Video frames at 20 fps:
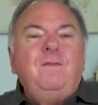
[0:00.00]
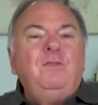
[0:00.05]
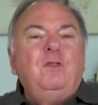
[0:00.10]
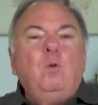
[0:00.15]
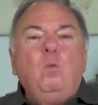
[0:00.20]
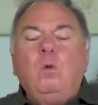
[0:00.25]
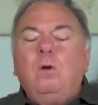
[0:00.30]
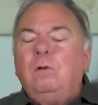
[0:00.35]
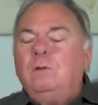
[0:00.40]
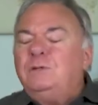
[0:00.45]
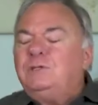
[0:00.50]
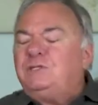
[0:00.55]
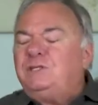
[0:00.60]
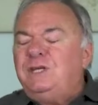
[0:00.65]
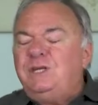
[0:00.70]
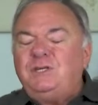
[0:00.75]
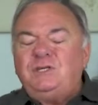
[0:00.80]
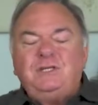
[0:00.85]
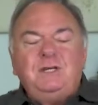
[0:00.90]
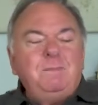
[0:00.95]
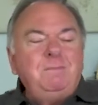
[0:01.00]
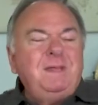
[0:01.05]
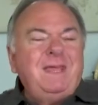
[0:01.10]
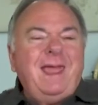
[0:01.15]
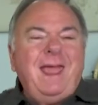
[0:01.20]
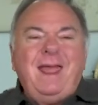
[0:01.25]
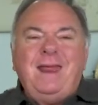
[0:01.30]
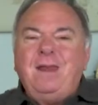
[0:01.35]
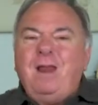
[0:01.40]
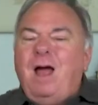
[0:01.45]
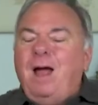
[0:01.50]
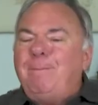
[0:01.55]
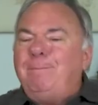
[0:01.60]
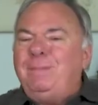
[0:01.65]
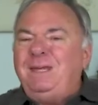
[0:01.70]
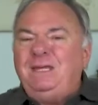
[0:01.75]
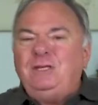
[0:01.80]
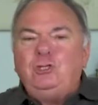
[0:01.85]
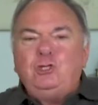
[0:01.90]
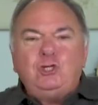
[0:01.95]
The world system cannot
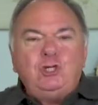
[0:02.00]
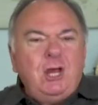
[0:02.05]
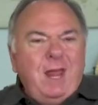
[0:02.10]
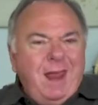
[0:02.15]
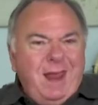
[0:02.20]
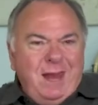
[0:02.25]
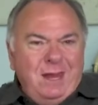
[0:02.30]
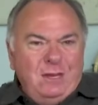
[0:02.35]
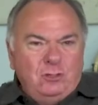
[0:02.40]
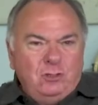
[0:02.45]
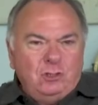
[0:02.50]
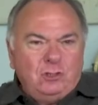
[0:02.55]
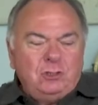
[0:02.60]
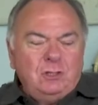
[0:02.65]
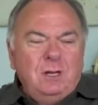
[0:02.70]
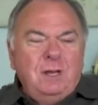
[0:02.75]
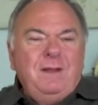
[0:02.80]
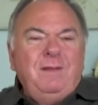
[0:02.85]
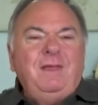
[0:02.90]
be changed.